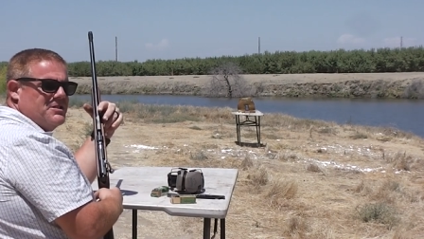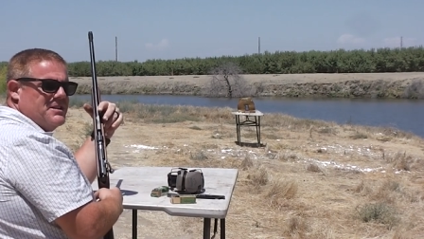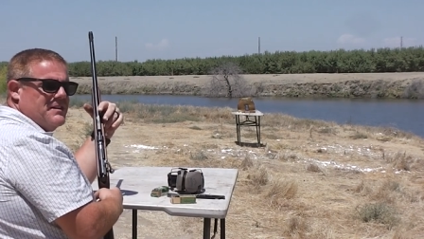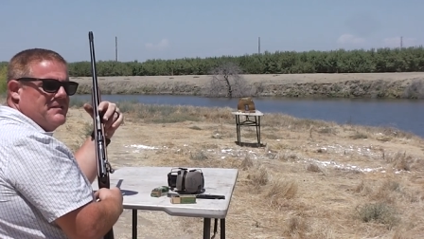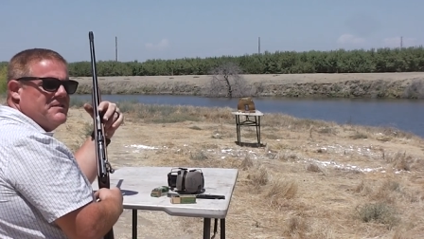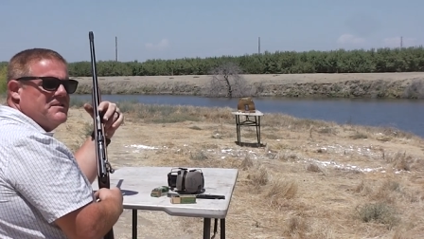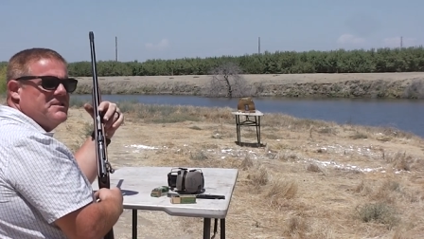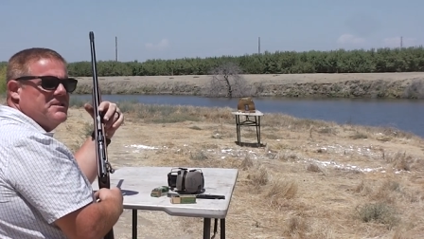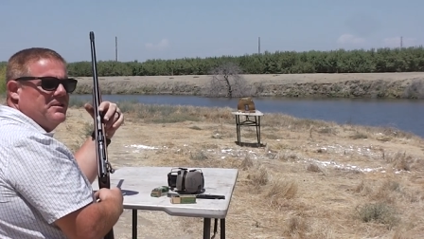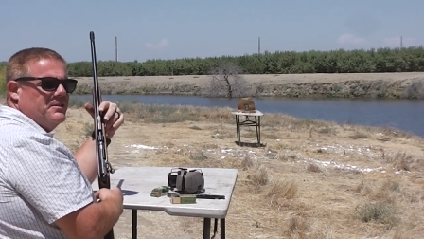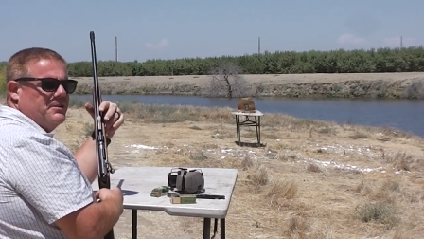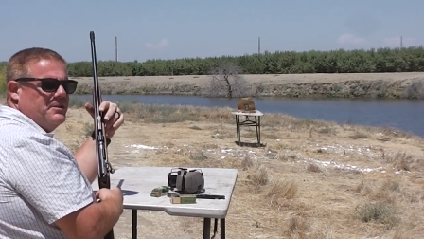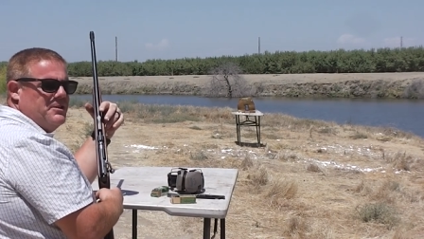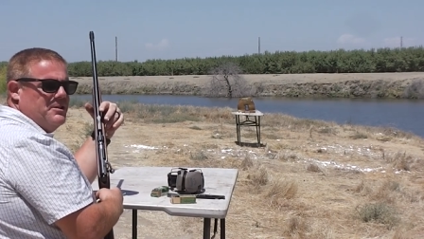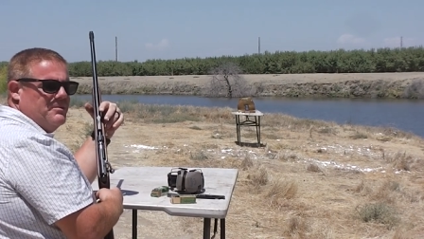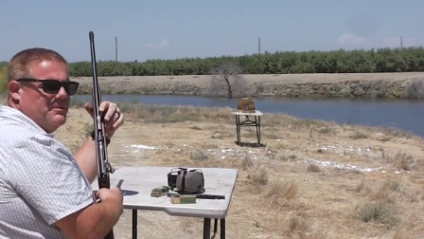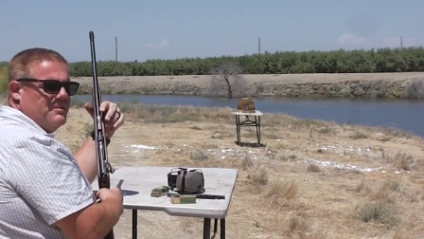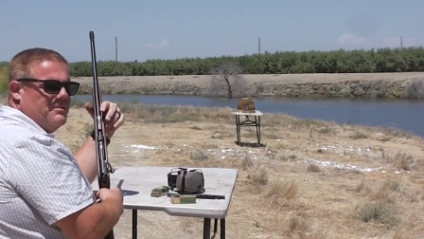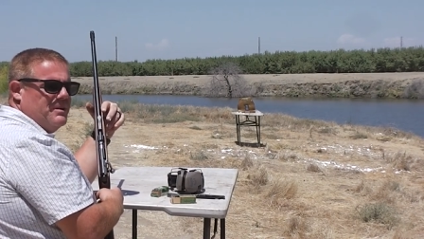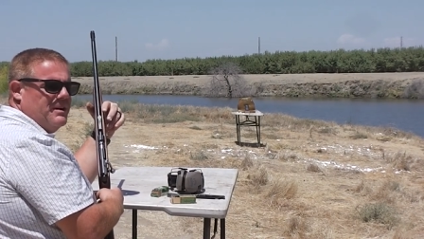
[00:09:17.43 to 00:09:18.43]
Jeff is the only
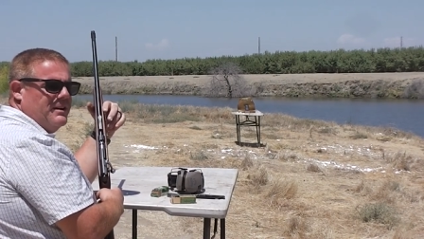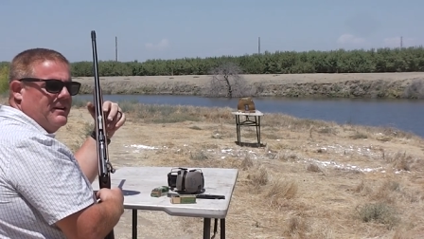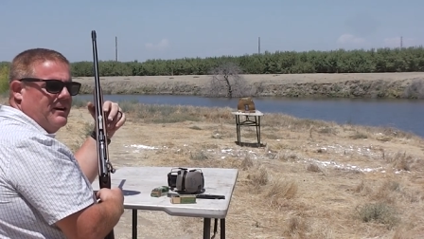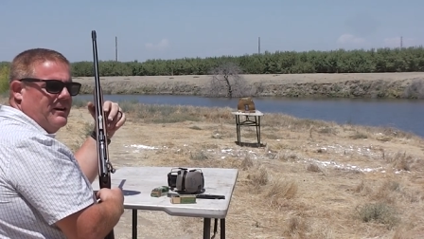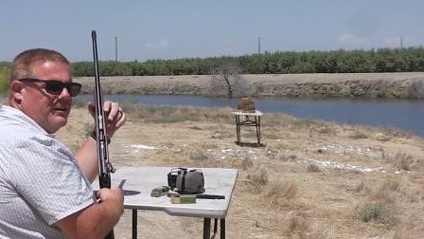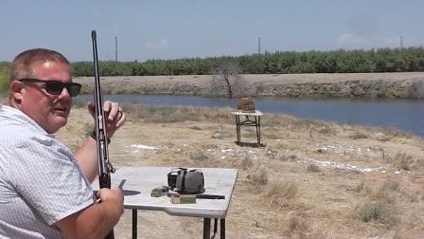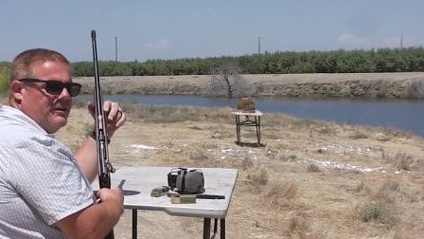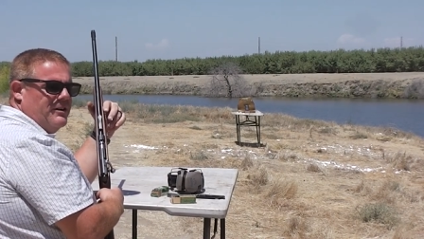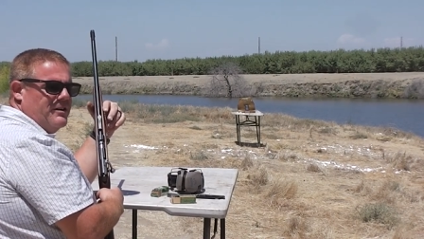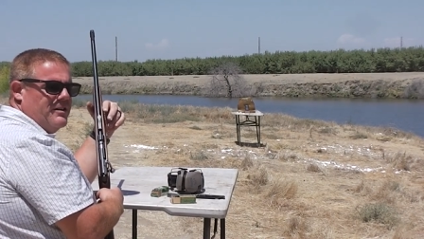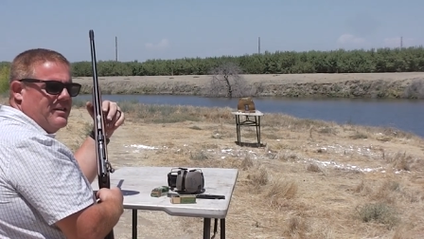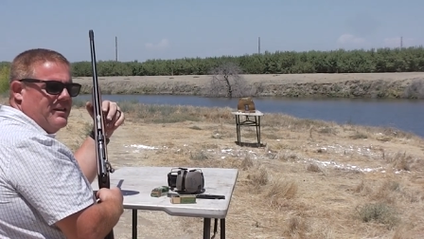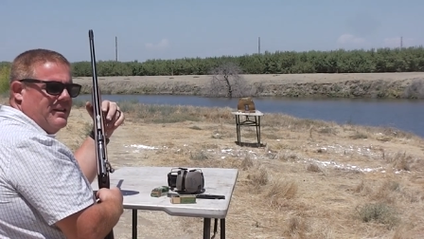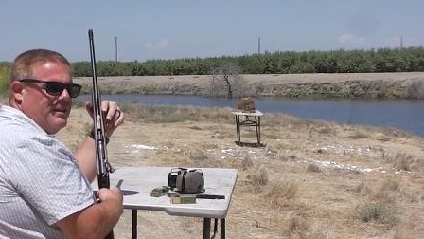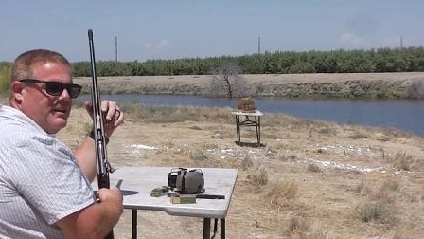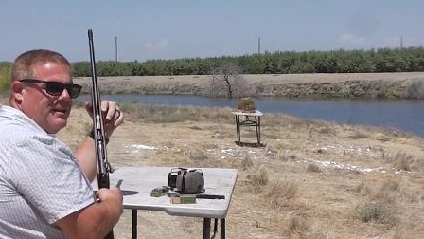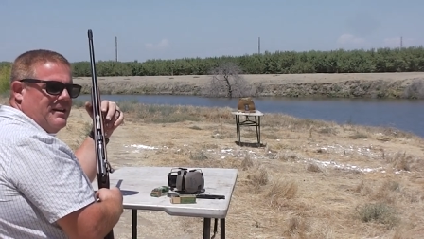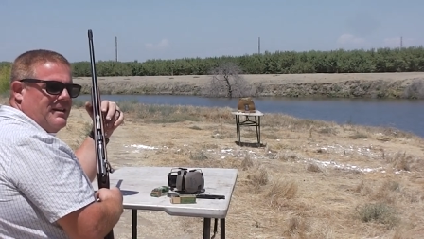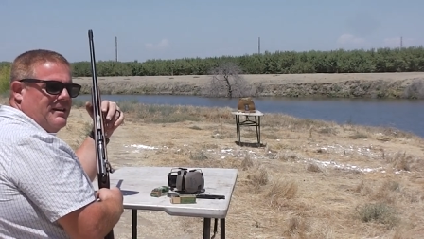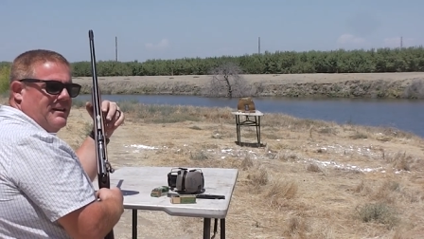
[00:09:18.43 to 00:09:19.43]
human being on Earth
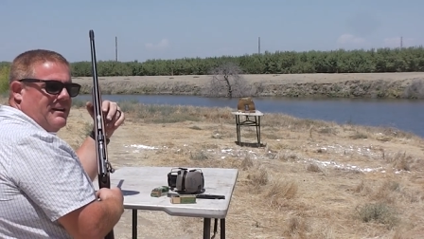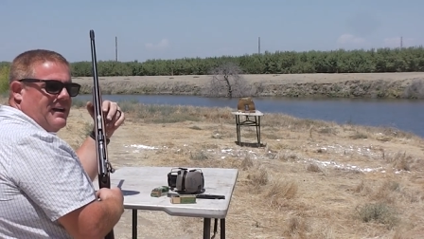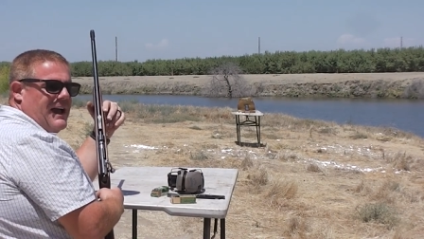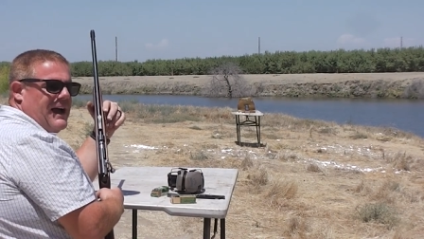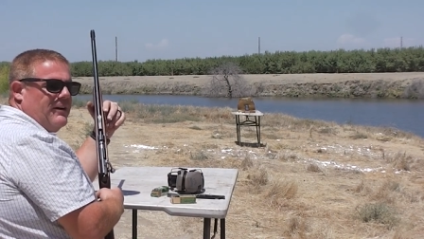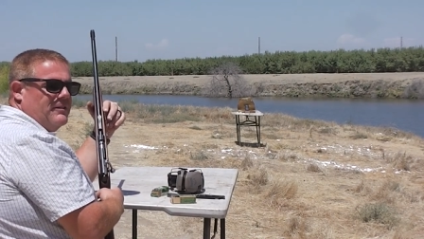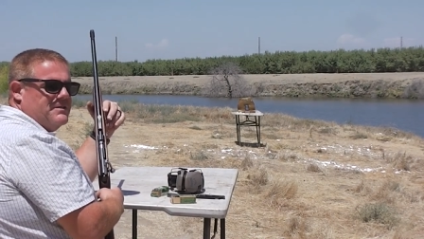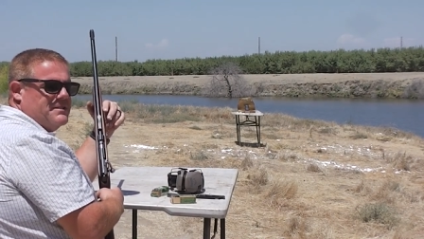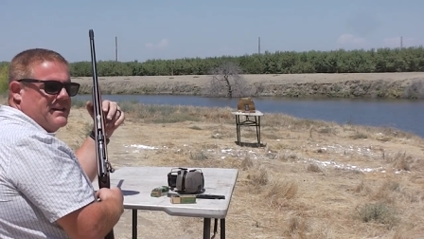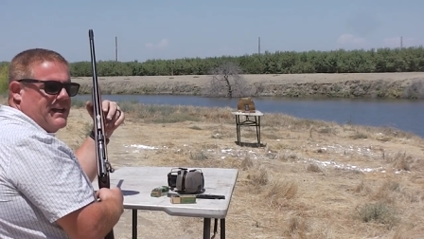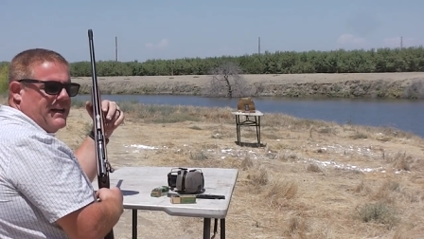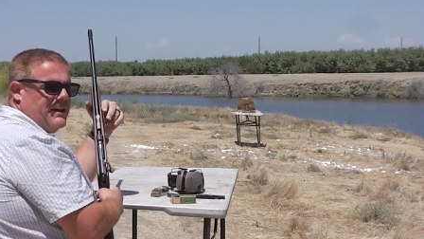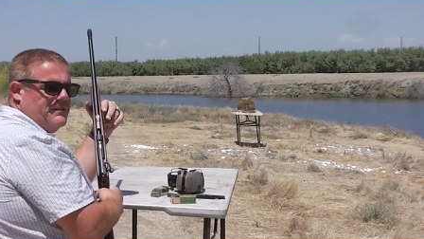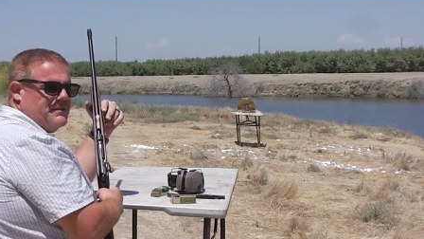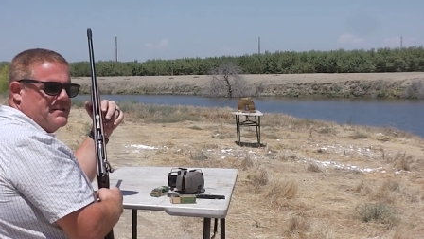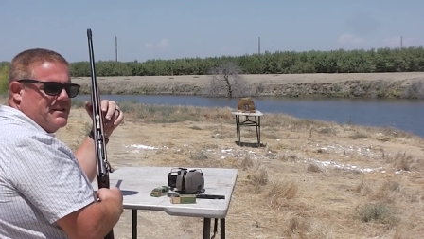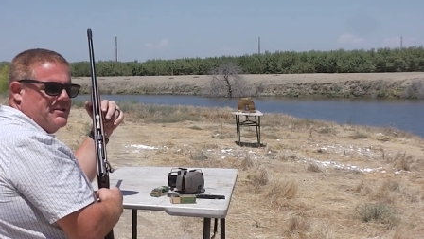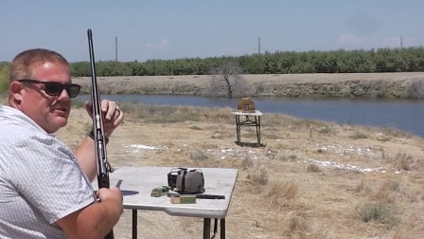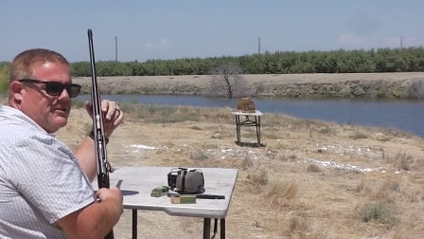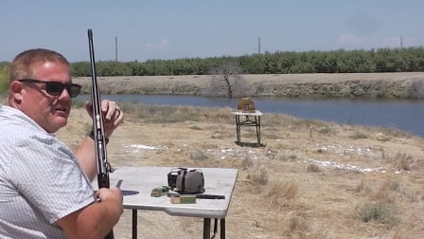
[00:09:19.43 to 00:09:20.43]
outside of
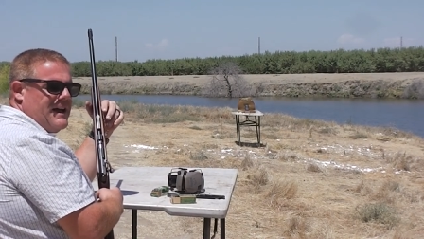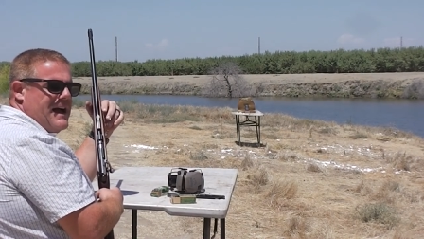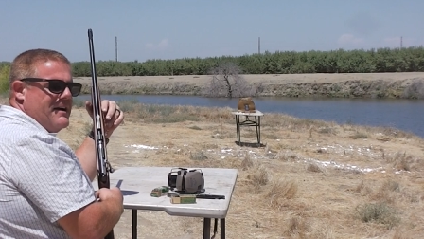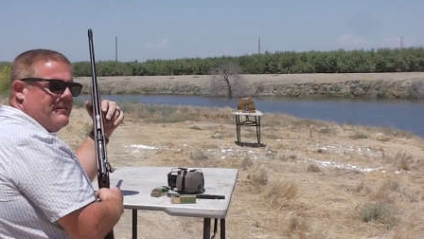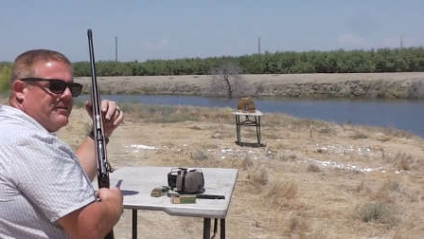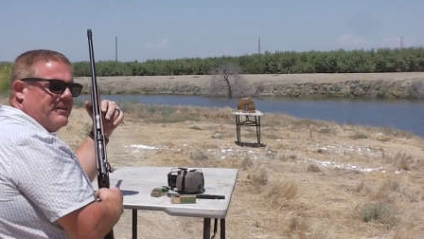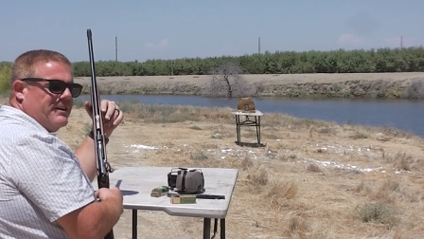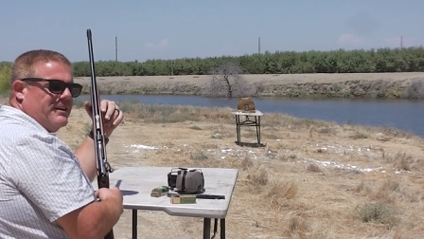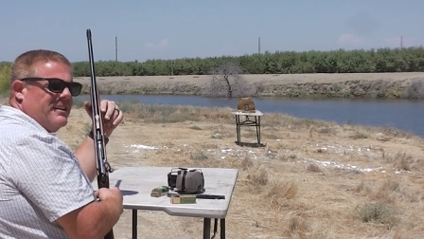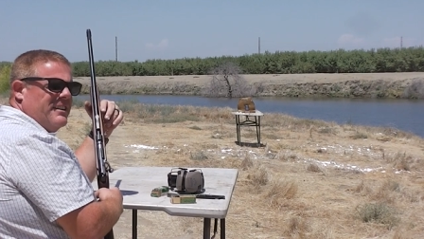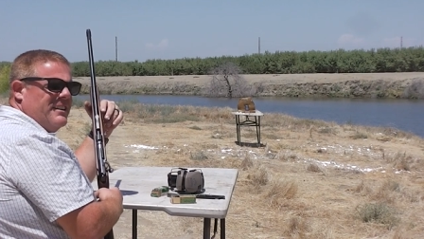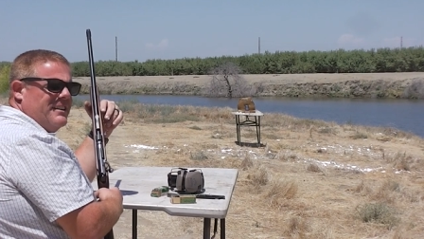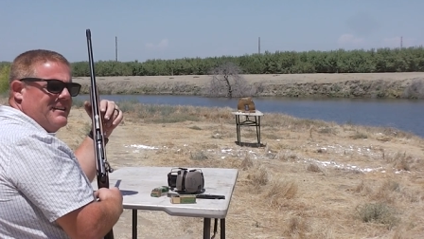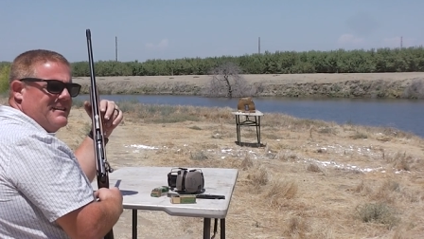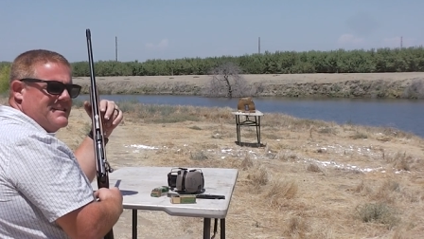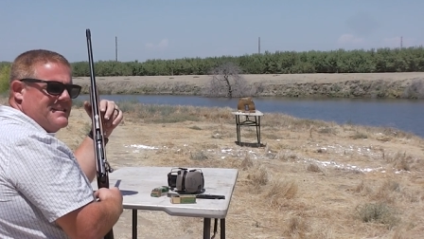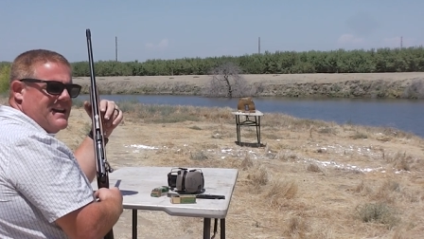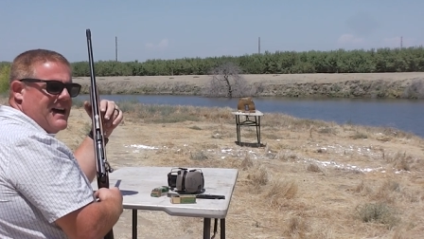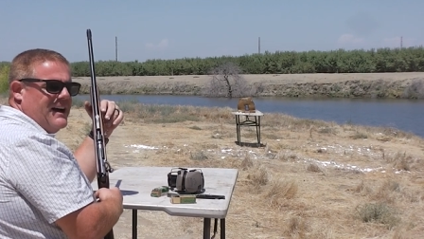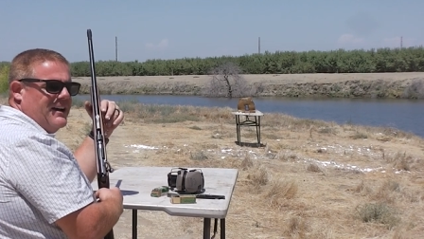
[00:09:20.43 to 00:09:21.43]
Central Africa that
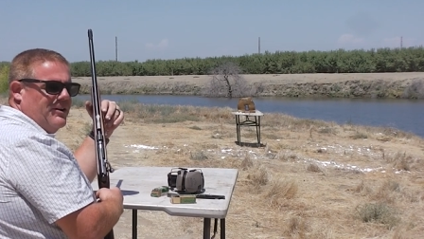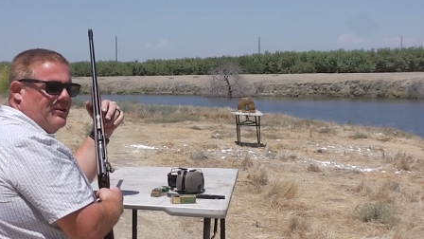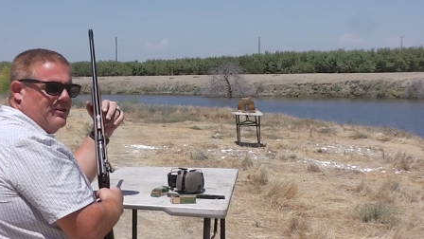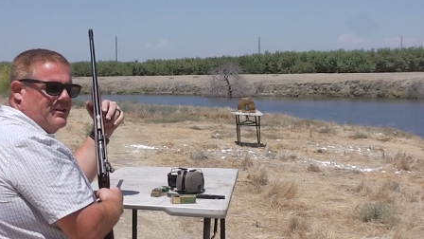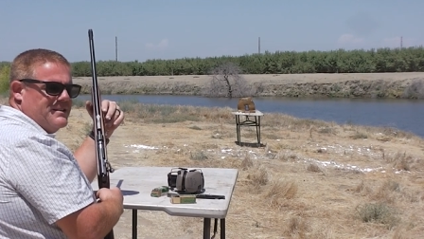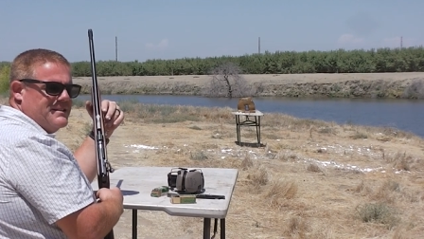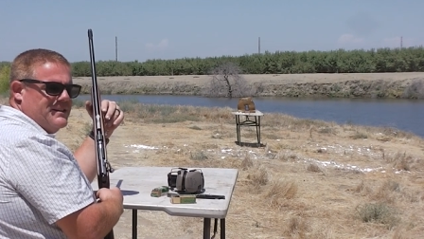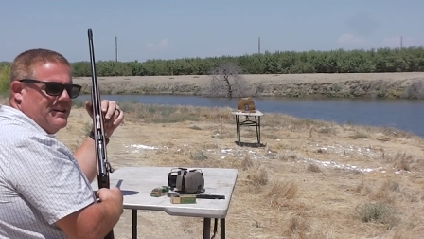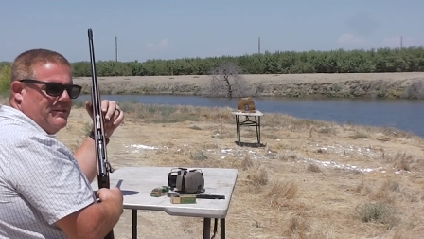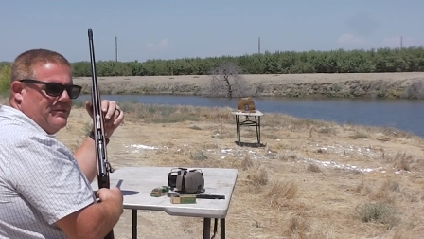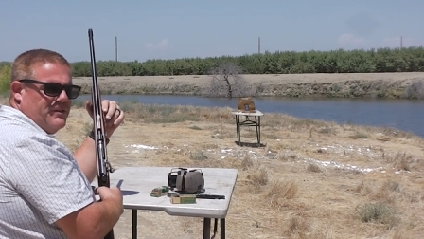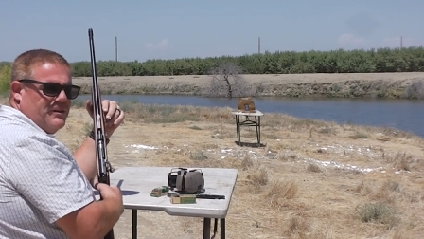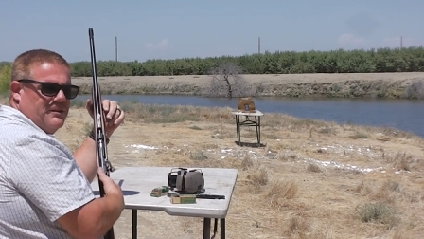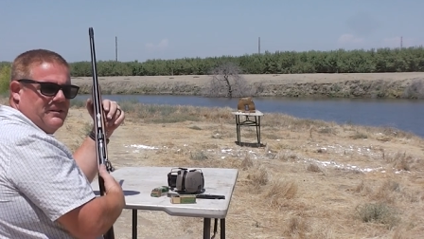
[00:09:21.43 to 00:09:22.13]
does not own a cell phone.